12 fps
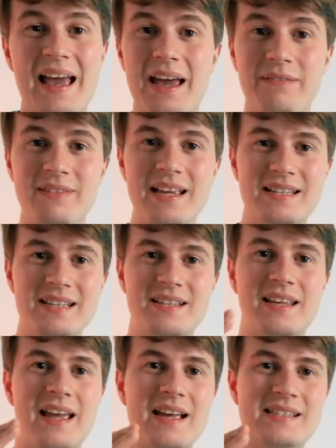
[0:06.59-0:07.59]
If this is
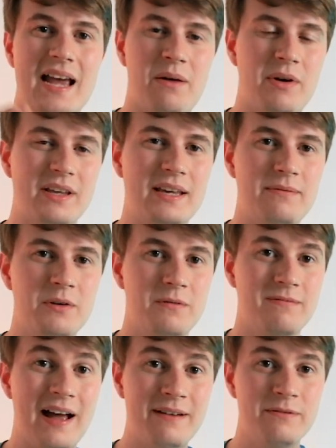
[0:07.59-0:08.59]
the case, I want to give you
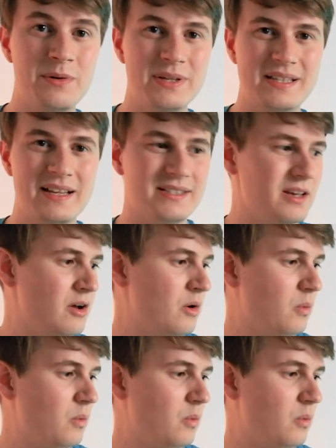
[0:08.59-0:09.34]
5 reasons